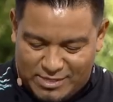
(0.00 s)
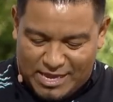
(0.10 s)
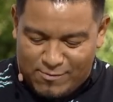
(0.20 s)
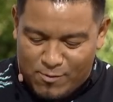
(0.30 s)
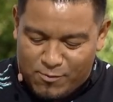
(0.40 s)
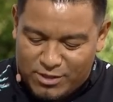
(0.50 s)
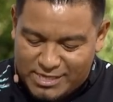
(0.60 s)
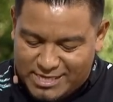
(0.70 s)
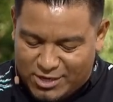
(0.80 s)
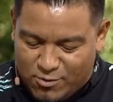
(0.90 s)
They give you a
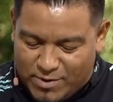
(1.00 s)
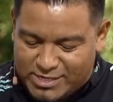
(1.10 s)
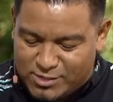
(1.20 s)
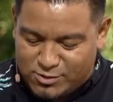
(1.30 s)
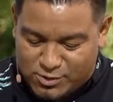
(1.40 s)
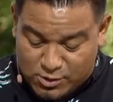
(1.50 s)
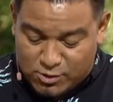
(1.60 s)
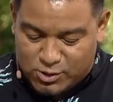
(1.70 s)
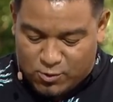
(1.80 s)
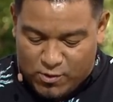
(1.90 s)
bulletin, and your message
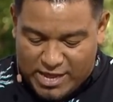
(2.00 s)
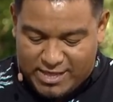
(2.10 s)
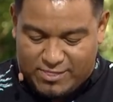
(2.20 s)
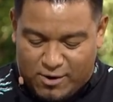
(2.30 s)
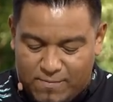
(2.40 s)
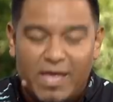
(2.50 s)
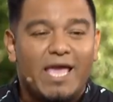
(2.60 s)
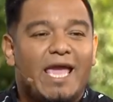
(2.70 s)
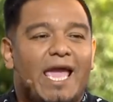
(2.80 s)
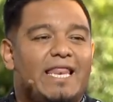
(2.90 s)
notes are right in there.
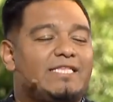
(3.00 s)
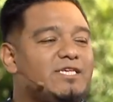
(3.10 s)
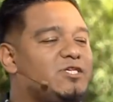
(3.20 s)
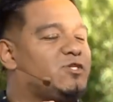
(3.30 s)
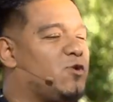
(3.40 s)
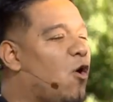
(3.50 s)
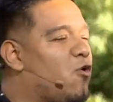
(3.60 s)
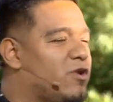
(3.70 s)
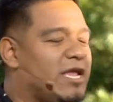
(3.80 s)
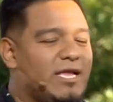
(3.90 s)
And it's a
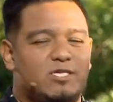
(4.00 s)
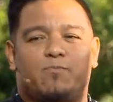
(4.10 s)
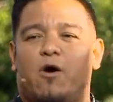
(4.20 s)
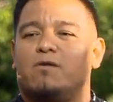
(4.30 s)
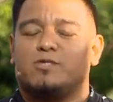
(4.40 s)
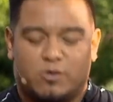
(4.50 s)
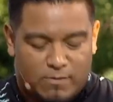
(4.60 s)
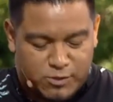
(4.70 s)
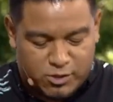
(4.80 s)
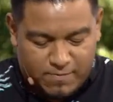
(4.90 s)
story, it's a part of
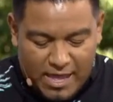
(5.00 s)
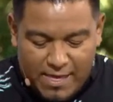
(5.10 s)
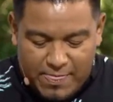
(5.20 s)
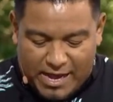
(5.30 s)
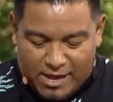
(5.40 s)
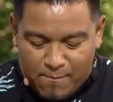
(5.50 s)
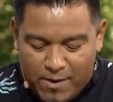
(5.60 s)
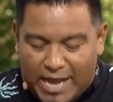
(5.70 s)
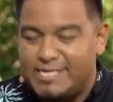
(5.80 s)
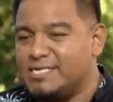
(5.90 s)
scripture that
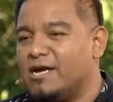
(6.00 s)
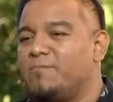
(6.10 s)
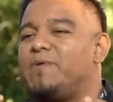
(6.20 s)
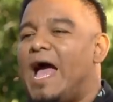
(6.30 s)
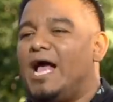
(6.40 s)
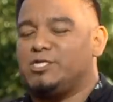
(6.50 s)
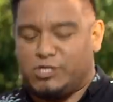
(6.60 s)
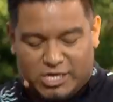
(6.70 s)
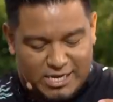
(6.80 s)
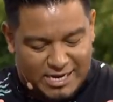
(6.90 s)
combines
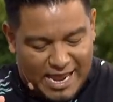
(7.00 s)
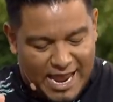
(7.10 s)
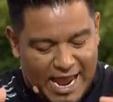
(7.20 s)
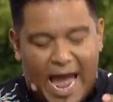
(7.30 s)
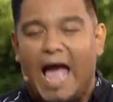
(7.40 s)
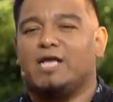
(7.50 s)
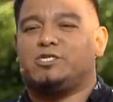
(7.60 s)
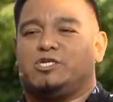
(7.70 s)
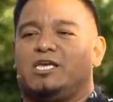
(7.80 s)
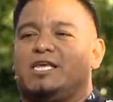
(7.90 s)
compassion,
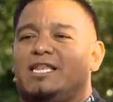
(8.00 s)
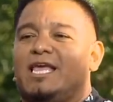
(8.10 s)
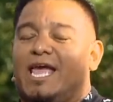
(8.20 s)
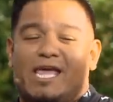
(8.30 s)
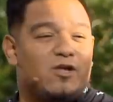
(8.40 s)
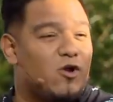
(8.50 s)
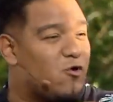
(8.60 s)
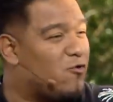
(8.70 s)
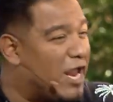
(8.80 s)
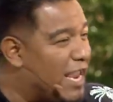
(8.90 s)
action, and a
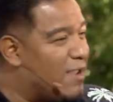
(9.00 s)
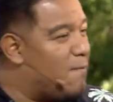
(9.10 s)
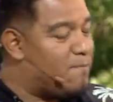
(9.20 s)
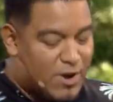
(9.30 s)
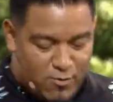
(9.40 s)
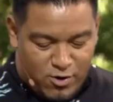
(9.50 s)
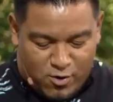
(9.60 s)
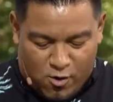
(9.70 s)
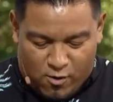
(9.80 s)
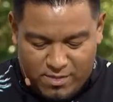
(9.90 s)
great
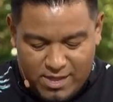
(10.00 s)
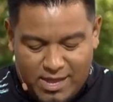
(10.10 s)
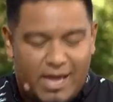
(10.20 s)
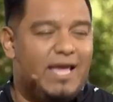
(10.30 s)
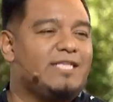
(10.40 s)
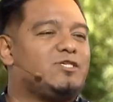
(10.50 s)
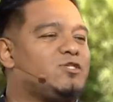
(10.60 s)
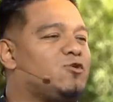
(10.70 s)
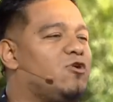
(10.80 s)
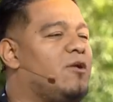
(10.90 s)
miracle. It's a
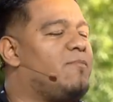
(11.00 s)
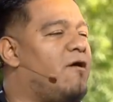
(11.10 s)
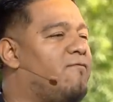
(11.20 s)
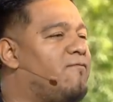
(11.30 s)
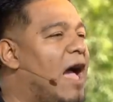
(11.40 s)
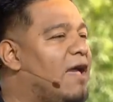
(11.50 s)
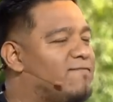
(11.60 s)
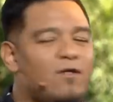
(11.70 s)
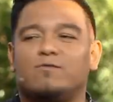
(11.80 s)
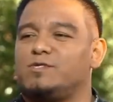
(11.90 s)
story about 5
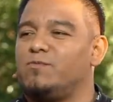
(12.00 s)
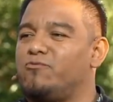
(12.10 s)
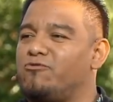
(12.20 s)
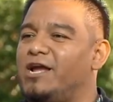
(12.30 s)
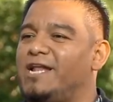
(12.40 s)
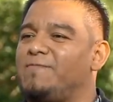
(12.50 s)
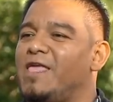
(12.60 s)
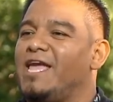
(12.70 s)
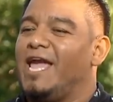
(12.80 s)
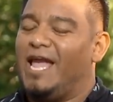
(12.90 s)
loaves of bread
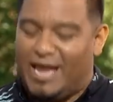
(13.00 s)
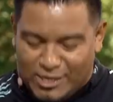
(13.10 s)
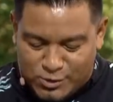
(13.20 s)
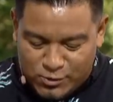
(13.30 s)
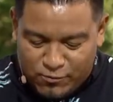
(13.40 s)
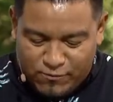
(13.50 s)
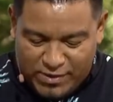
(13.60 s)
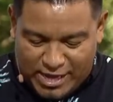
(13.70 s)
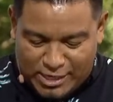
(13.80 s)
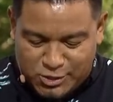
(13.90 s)
and 2
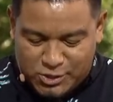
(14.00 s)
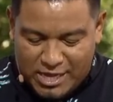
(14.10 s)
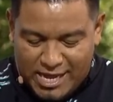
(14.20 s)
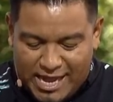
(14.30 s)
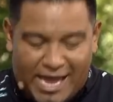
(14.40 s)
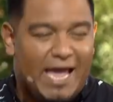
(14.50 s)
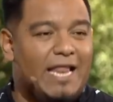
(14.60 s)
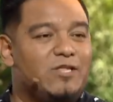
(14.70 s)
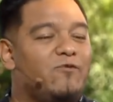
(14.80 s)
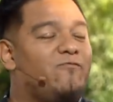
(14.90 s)
fish.
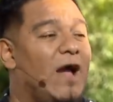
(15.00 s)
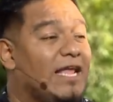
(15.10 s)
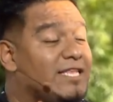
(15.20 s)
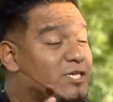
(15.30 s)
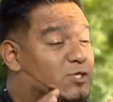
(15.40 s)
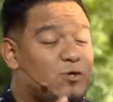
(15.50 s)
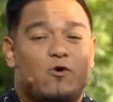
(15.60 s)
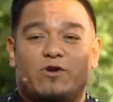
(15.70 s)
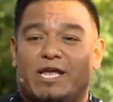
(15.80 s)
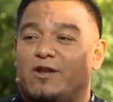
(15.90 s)
And you find this
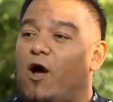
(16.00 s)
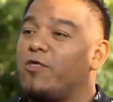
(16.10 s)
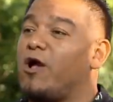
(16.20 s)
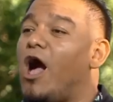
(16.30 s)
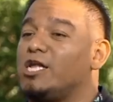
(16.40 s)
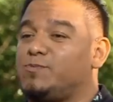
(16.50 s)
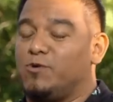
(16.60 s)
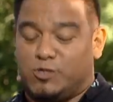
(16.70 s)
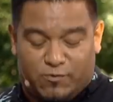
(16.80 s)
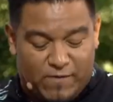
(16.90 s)
story in all the
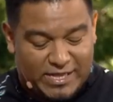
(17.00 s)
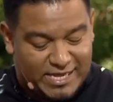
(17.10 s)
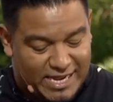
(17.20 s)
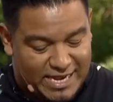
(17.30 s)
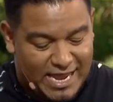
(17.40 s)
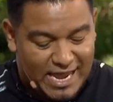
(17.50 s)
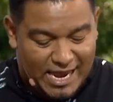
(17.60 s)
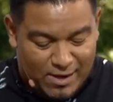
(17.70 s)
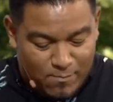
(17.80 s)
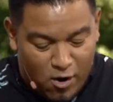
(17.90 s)
Gospels. You find it
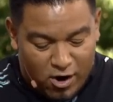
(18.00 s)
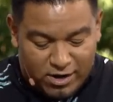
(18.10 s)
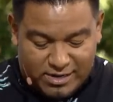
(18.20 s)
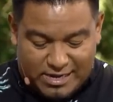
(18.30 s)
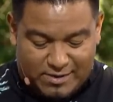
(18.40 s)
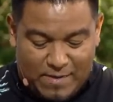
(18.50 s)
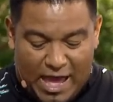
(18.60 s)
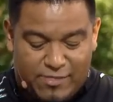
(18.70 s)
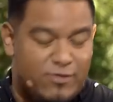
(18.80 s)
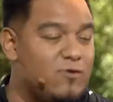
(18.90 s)
in Mark, in
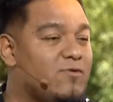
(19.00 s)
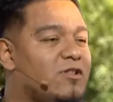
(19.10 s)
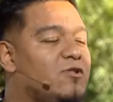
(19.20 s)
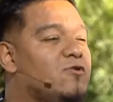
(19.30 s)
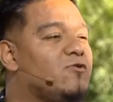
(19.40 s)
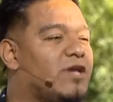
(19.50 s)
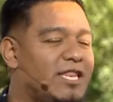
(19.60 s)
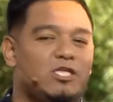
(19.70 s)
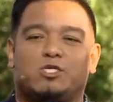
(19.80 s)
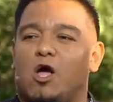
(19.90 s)
Matthew, in Luke, and
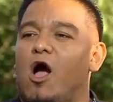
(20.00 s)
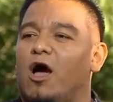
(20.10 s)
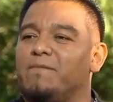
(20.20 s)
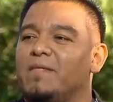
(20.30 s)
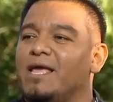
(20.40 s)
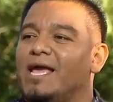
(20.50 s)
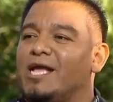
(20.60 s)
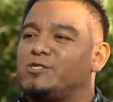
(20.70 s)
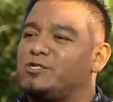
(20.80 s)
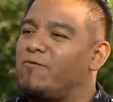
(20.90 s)
in John.
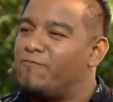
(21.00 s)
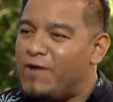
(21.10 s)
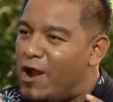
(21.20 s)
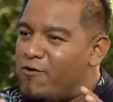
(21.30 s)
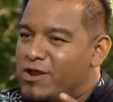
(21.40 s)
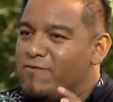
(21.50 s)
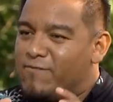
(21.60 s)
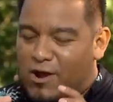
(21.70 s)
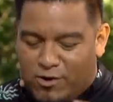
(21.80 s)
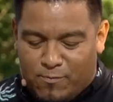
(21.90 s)
And so it's a very,
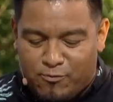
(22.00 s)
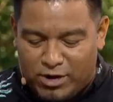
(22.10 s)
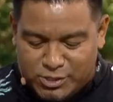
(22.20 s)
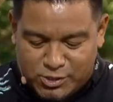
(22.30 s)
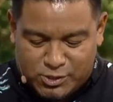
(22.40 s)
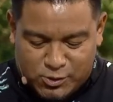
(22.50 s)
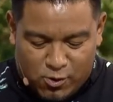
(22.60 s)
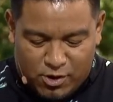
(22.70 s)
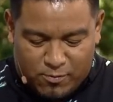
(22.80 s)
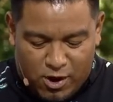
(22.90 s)
very precious
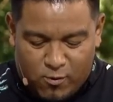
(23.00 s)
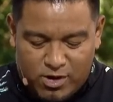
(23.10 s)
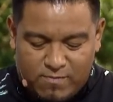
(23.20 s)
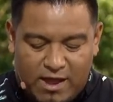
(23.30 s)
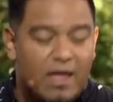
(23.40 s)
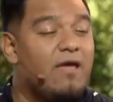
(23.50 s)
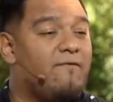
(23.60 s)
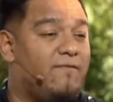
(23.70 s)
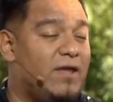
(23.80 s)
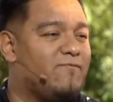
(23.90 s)
story, probably one of my
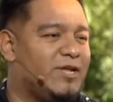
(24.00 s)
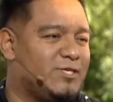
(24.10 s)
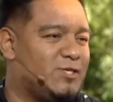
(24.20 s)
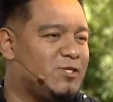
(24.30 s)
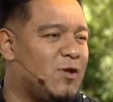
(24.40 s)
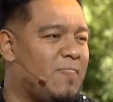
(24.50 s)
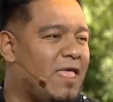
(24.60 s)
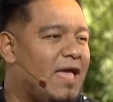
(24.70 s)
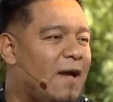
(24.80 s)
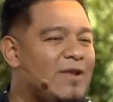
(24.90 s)
favorites. And so
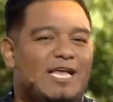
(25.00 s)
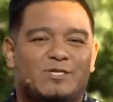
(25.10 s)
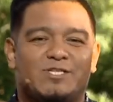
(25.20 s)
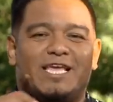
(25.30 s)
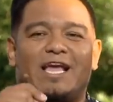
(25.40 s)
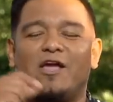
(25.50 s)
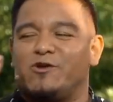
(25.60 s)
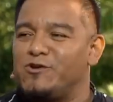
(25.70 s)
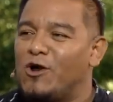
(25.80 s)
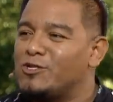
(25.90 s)
I'm going to ask you to take out
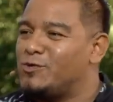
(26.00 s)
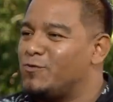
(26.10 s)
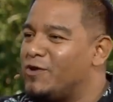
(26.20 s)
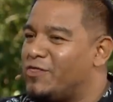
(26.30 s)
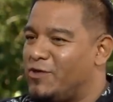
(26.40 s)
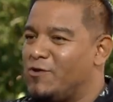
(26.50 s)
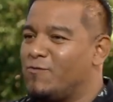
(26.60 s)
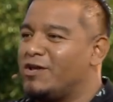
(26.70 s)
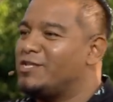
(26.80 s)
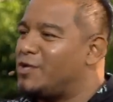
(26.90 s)
your notes with you, and
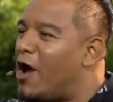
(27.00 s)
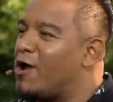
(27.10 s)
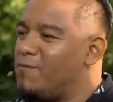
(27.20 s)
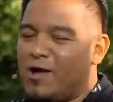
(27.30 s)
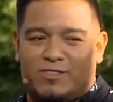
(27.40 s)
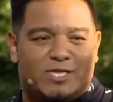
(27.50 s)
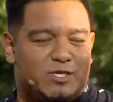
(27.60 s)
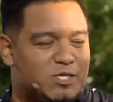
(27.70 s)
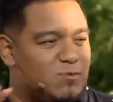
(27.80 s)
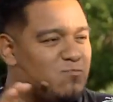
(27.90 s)
we're going to talk about
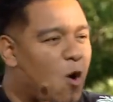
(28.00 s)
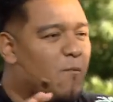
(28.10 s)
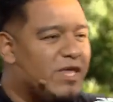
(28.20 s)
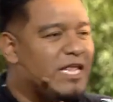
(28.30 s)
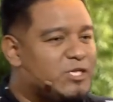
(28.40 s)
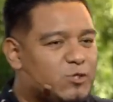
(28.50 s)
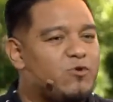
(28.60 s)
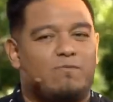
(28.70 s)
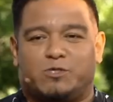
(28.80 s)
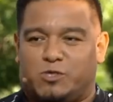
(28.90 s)
this moment in
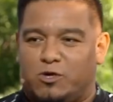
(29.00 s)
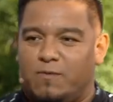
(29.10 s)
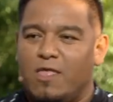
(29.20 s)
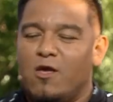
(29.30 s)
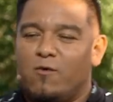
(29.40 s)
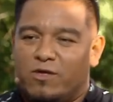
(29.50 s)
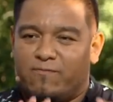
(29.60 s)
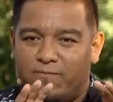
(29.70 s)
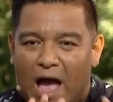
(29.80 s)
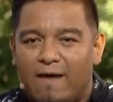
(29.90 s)
Scripture with
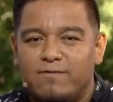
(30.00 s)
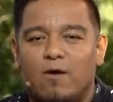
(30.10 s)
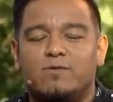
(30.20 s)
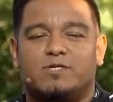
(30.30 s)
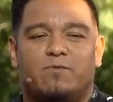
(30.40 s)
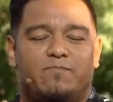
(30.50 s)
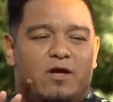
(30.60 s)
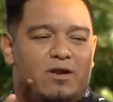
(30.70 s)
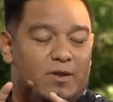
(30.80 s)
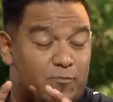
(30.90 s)
5 loaves of
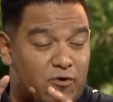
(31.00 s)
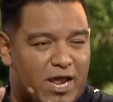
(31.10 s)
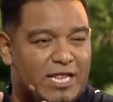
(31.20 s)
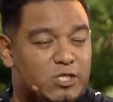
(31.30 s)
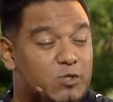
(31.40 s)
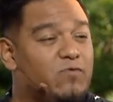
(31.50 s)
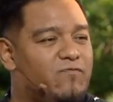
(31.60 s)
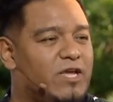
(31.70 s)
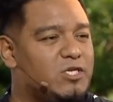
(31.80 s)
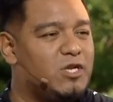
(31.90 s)
bread and 2
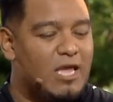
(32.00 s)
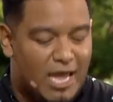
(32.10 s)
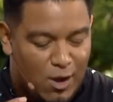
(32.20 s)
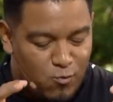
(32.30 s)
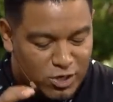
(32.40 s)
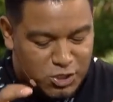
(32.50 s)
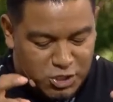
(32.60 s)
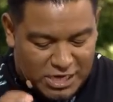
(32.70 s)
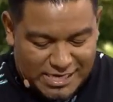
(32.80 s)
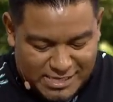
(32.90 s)
fish, and what
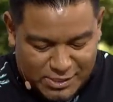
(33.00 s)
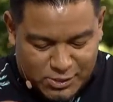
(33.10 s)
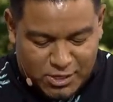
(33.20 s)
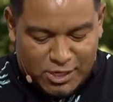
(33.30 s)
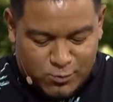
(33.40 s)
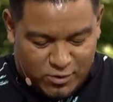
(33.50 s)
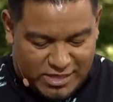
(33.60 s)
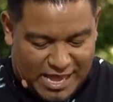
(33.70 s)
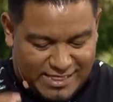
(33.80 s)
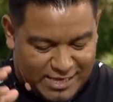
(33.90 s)
Jesus does with
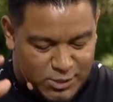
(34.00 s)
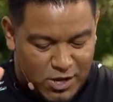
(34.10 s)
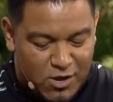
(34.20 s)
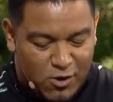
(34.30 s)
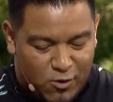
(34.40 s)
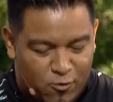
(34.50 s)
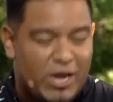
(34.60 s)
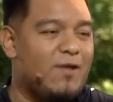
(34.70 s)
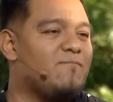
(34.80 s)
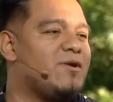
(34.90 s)
that, this
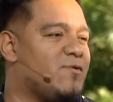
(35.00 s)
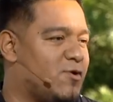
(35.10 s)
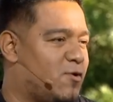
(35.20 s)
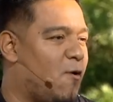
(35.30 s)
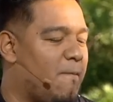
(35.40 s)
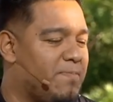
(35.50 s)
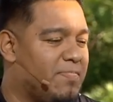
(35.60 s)
great miracle.